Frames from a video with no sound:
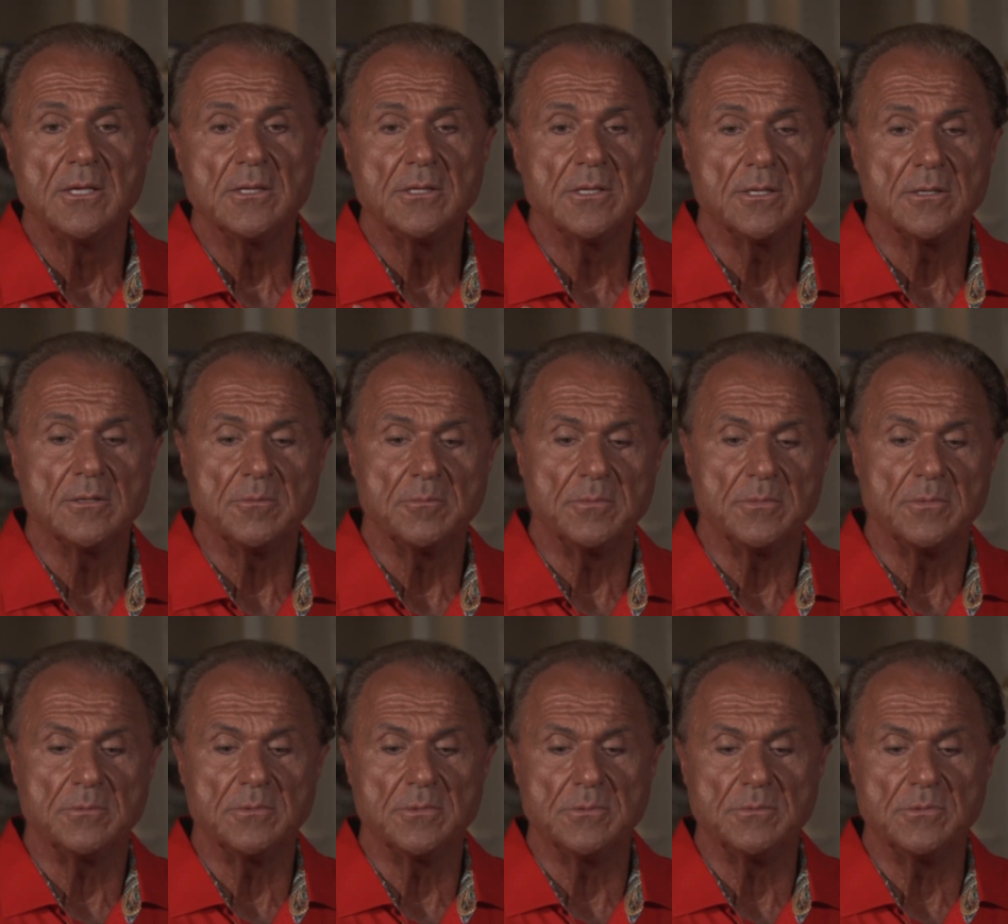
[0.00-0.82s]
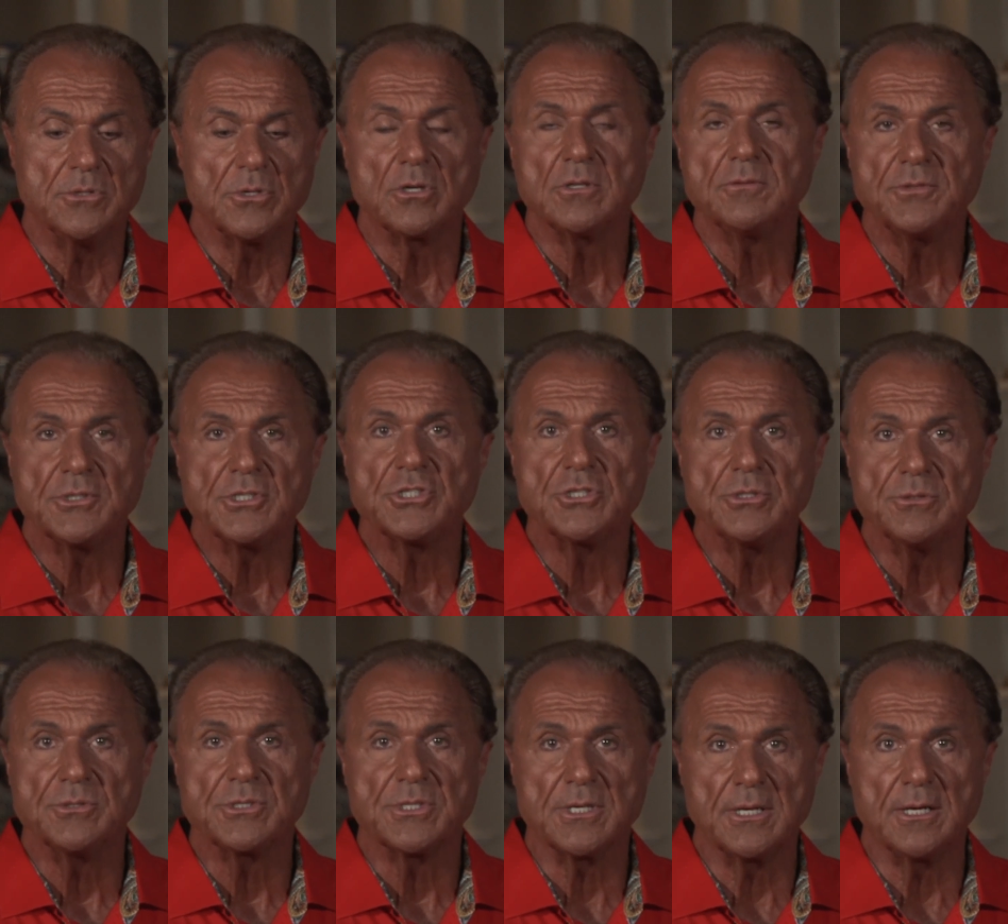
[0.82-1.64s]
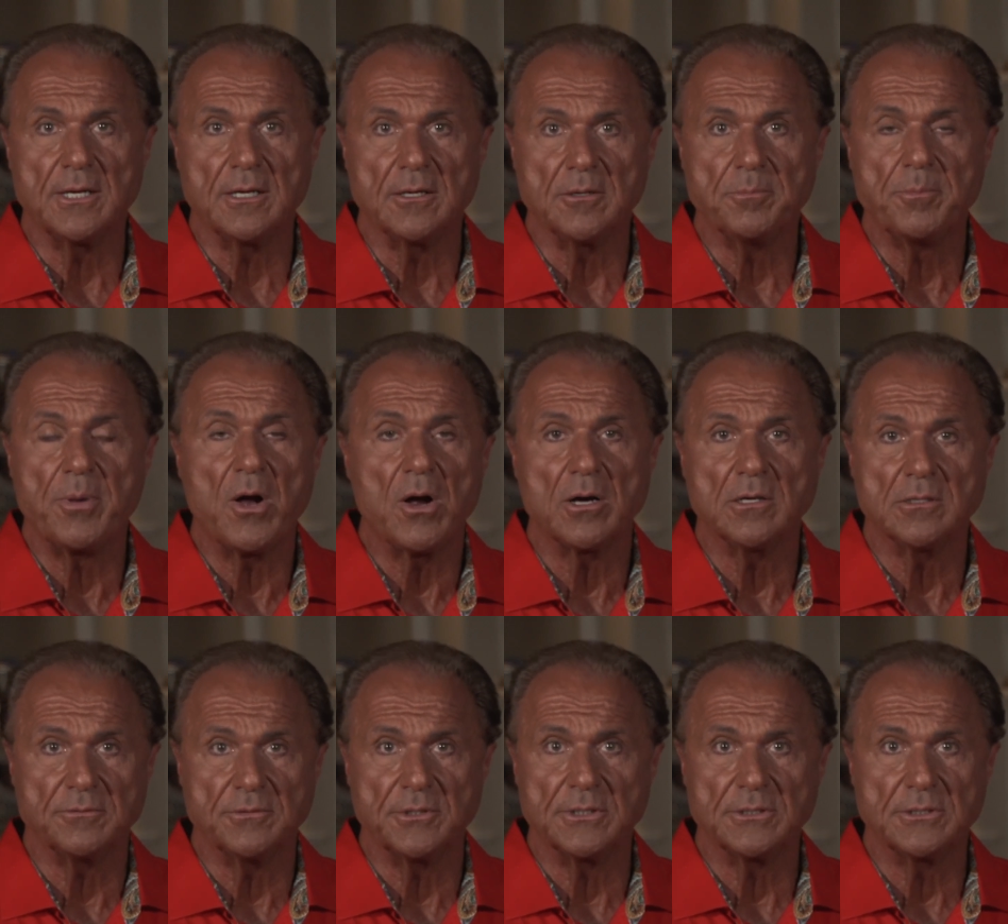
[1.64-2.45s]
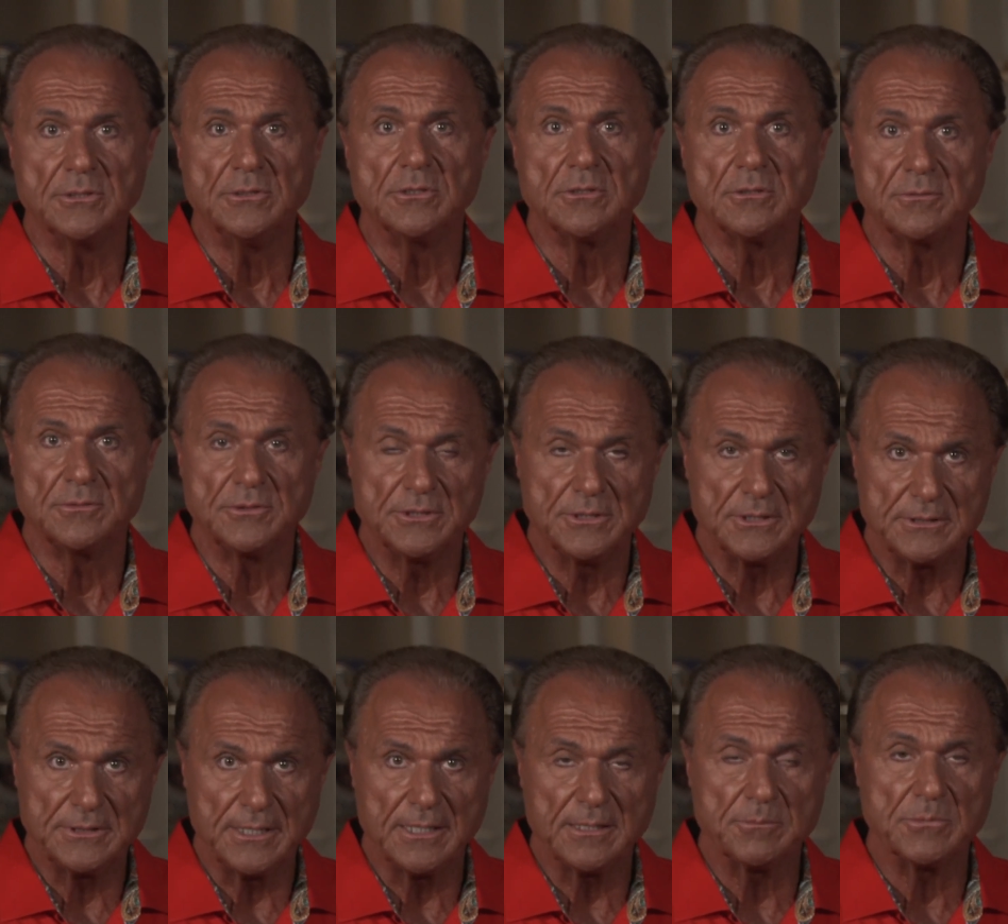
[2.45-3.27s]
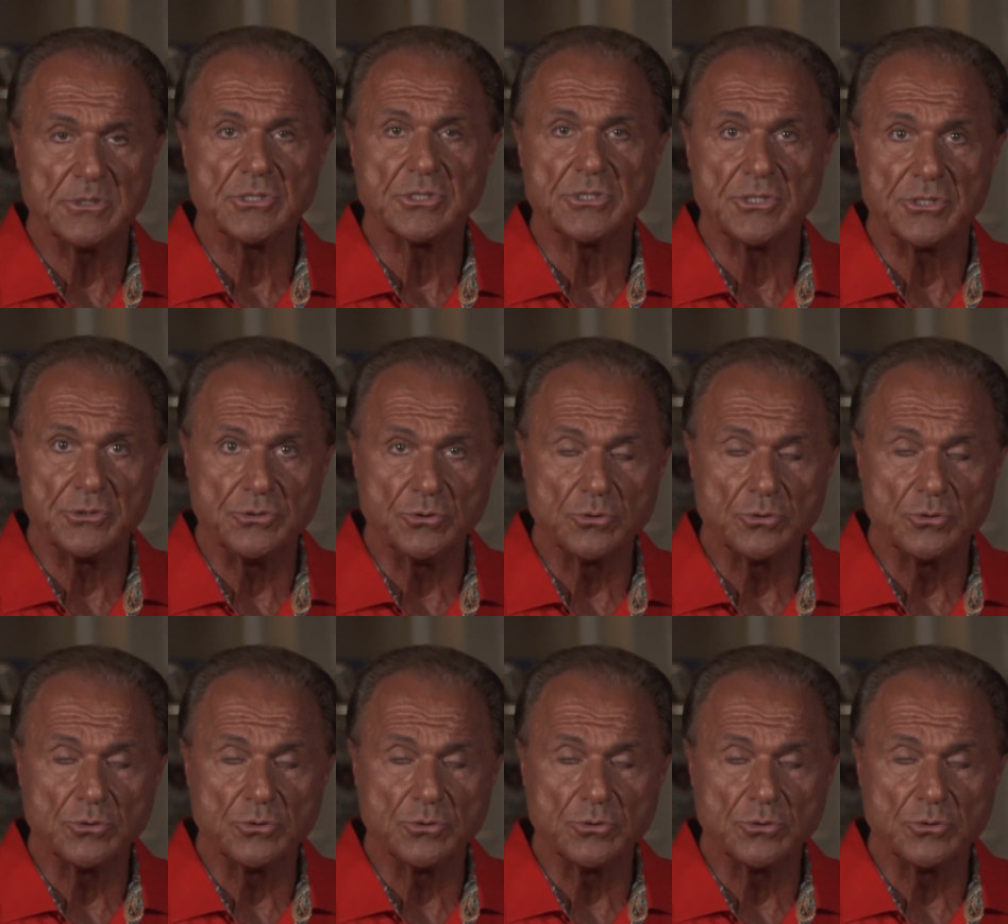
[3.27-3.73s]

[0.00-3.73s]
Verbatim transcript: the nerve issues are part of it, nerve damage, the